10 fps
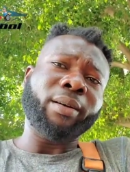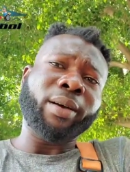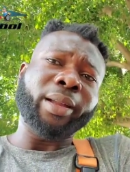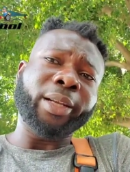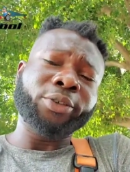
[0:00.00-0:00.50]

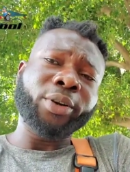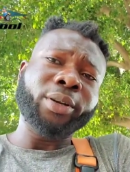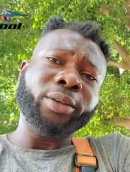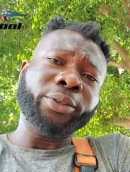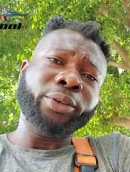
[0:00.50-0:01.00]
electronic
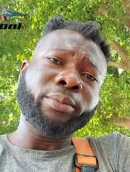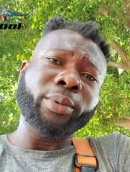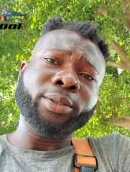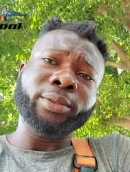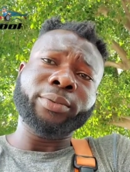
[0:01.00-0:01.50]
control
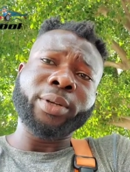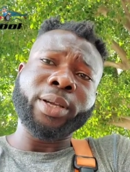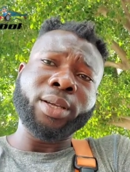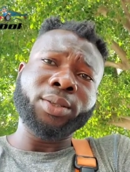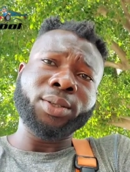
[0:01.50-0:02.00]
module for
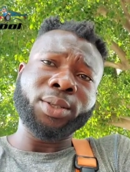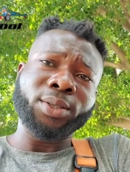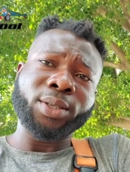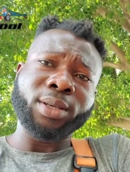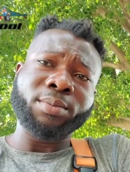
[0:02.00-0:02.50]
the AC
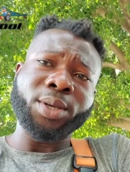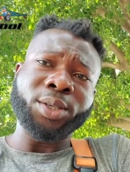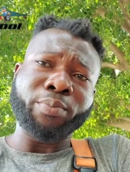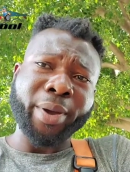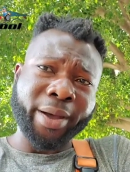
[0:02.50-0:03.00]
system,
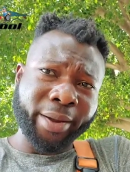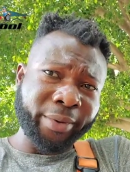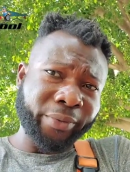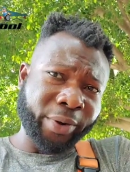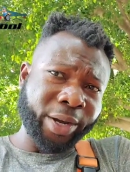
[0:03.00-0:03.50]
is bad
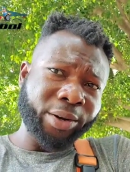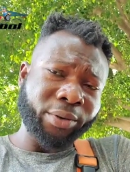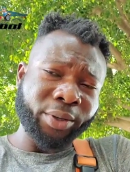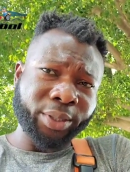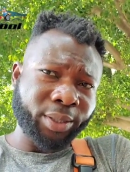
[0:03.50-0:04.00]
for any
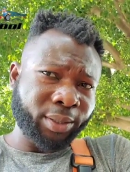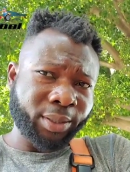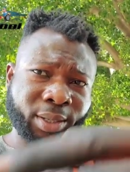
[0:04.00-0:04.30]
reason,